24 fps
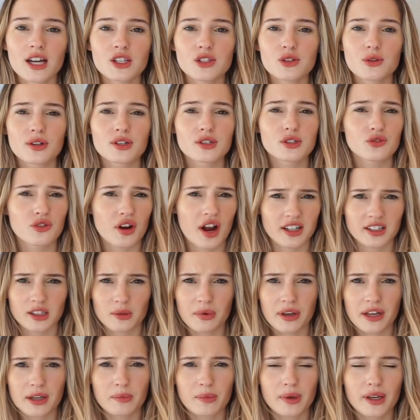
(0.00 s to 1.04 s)
to extract the
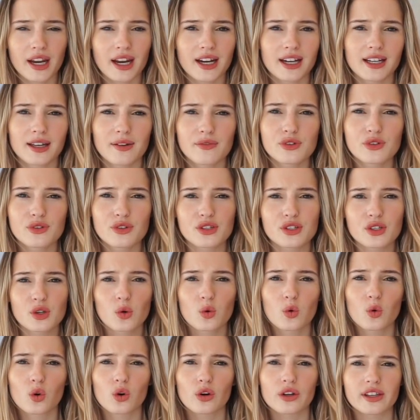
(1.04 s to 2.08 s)
pigment, and it gives you this
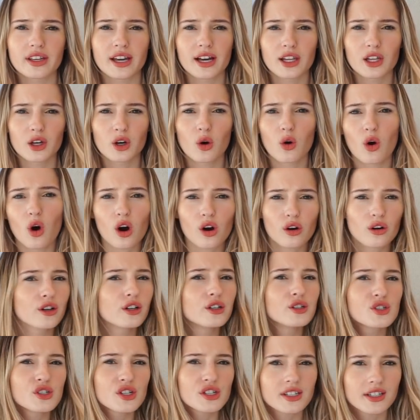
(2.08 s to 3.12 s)
cool yellow,
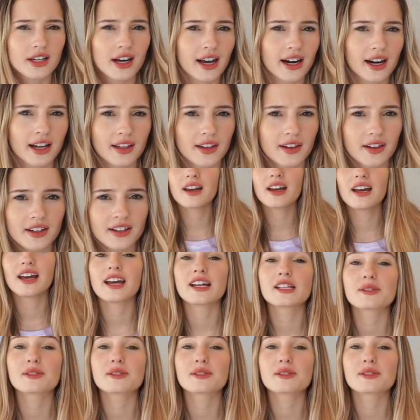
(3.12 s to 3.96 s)
orangish kind of look.